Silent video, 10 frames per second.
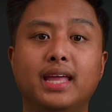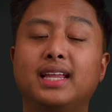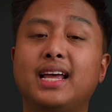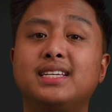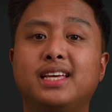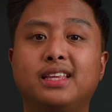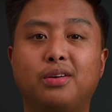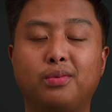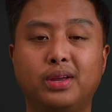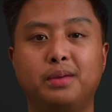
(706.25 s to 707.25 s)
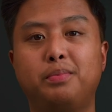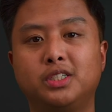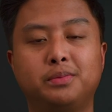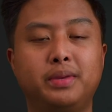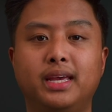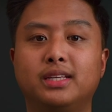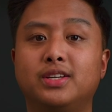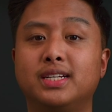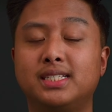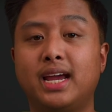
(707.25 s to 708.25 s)
And the last thing that really pushed me into
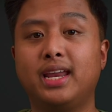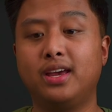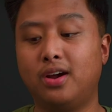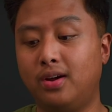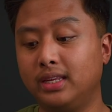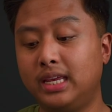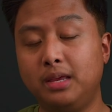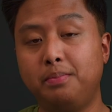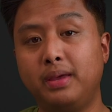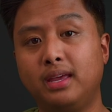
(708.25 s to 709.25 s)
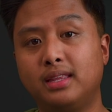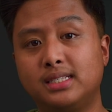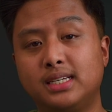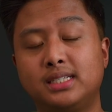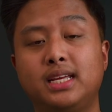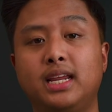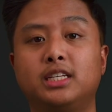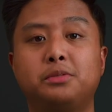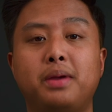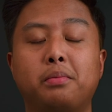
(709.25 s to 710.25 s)
deciding on keeping the 16
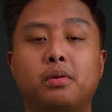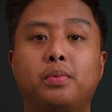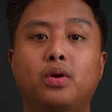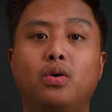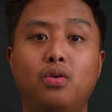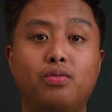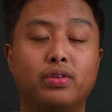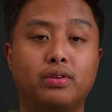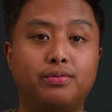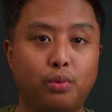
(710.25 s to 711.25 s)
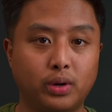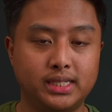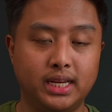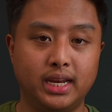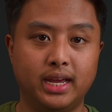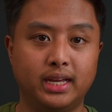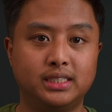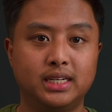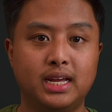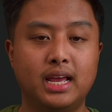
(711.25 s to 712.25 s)
inch MacBook Pro over the 14
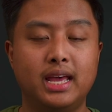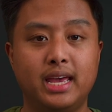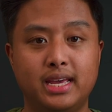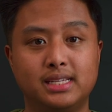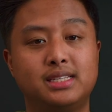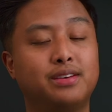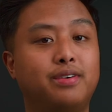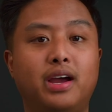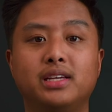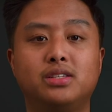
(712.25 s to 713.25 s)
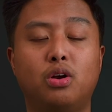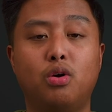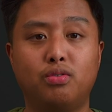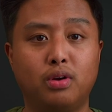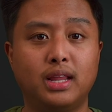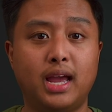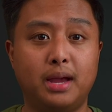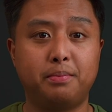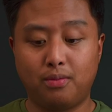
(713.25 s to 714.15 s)
inch is device overlap.